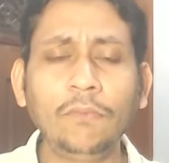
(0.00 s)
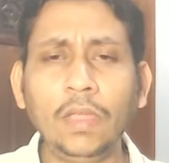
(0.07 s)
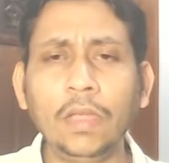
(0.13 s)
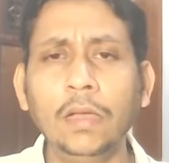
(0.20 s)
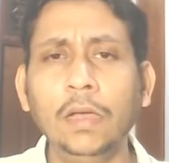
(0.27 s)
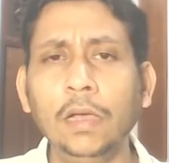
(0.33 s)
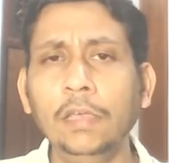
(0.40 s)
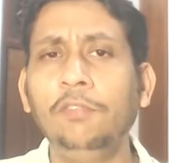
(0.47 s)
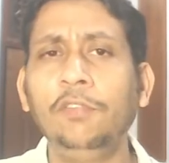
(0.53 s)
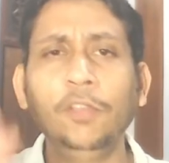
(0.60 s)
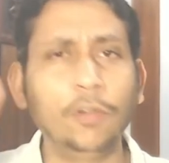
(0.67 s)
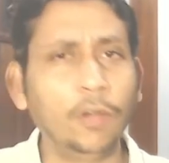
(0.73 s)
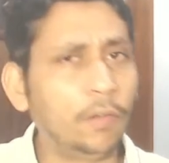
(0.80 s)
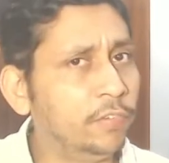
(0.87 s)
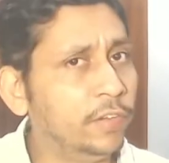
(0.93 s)
If you
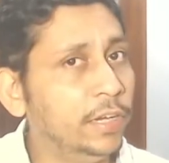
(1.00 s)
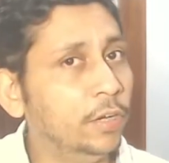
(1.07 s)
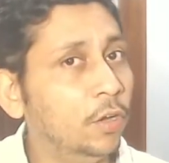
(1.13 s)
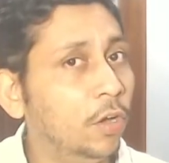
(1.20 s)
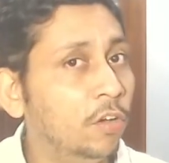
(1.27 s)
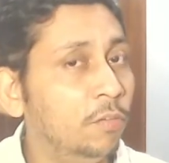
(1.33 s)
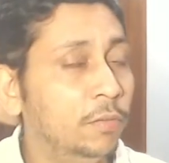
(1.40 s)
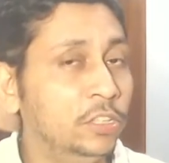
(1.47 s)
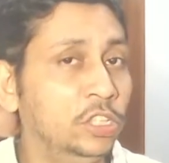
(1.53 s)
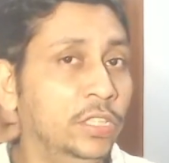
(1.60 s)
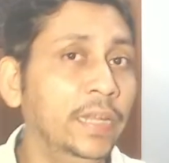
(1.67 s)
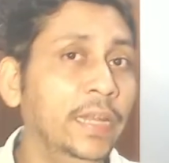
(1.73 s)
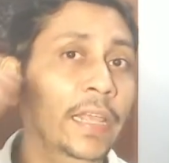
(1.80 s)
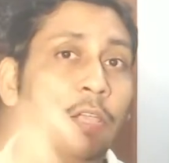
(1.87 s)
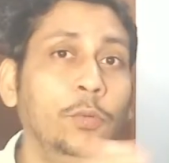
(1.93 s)
roughly know how much
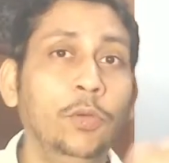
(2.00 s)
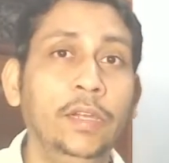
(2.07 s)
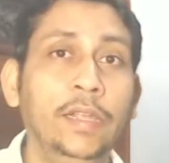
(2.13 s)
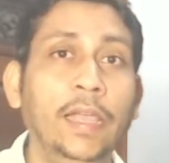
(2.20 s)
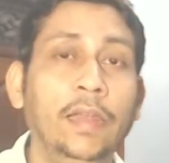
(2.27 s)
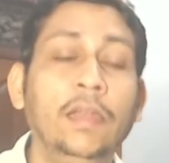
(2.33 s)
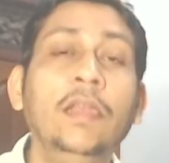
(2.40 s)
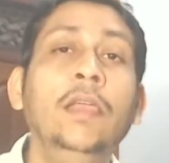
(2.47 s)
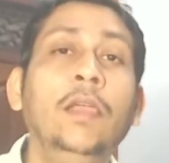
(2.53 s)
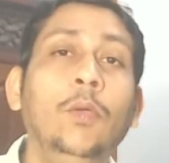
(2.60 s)
DNA you would get